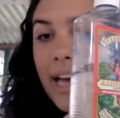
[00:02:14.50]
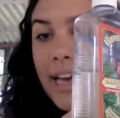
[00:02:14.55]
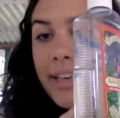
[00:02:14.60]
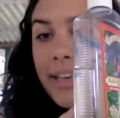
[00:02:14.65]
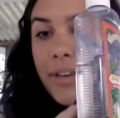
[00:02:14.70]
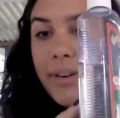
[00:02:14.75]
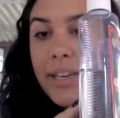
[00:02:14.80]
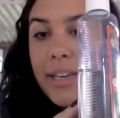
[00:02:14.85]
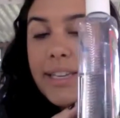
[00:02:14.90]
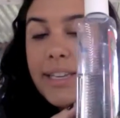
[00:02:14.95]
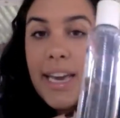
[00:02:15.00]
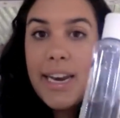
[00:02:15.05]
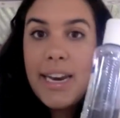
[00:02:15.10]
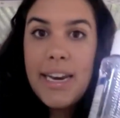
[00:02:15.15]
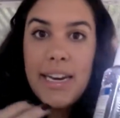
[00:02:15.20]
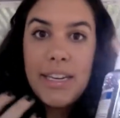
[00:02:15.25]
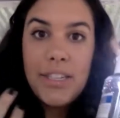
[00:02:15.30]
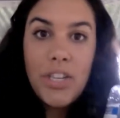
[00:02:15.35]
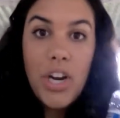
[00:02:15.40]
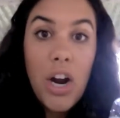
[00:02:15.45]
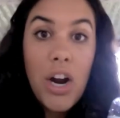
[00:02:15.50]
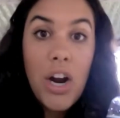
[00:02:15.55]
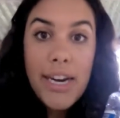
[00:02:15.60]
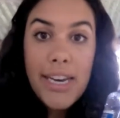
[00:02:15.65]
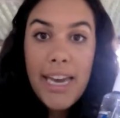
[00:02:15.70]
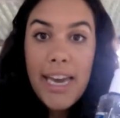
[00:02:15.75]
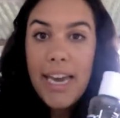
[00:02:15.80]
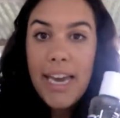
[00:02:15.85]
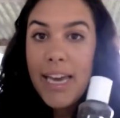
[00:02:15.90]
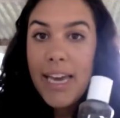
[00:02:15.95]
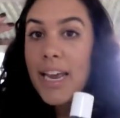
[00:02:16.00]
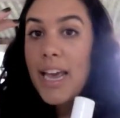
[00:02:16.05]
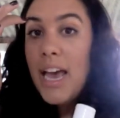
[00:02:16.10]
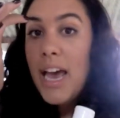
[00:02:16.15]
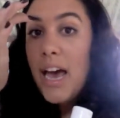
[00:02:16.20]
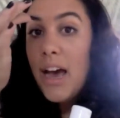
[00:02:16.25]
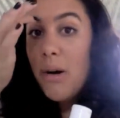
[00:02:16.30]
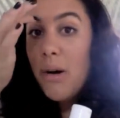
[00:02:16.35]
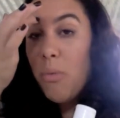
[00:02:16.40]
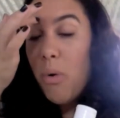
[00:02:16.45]
You can get it at Target,
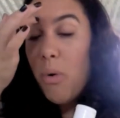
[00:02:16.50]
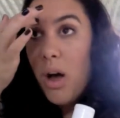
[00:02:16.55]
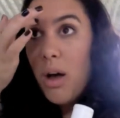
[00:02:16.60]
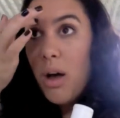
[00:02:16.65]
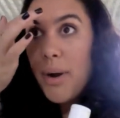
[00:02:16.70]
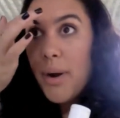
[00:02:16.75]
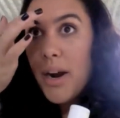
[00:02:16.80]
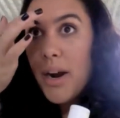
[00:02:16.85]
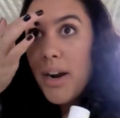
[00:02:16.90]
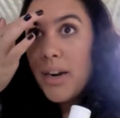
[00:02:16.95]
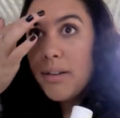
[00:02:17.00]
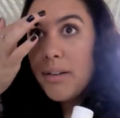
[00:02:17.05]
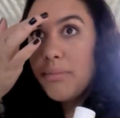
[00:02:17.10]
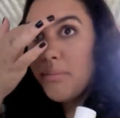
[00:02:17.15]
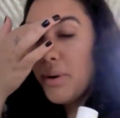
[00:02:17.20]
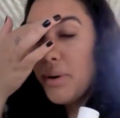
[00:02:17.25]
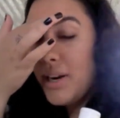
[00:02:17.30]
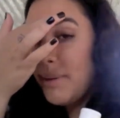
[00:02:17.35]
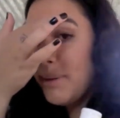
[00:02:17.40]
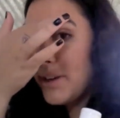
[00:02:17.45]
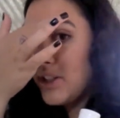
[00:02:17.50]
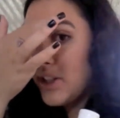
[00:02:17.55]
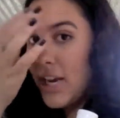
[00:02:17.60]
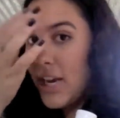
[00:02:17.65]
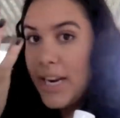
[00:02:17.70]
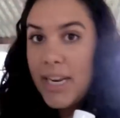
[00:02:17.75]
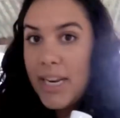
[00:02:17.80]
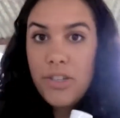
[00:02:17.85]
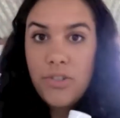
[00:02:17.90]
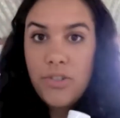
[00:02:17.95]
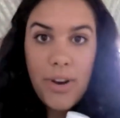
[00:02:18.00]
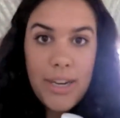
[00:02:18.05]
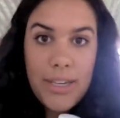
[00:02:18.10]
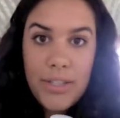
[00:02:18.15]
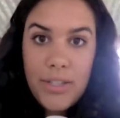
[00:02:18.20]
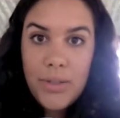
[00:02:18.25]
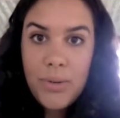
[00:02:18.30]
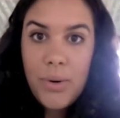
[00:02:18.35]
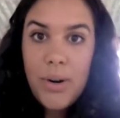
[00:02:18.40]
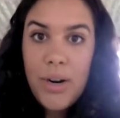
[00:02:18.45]
Walmart, pretty much any
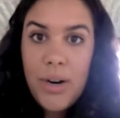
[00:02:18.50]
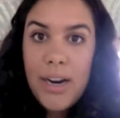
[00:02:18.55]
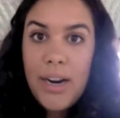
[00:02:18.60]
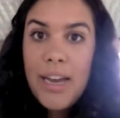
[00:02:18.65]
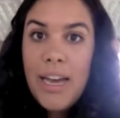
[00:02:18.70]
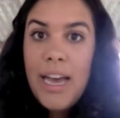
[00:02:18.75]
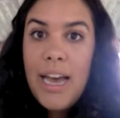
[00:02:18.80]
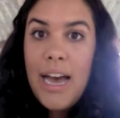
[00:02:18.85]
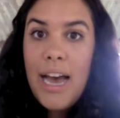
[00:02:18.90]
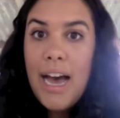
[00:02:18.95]
drugstore.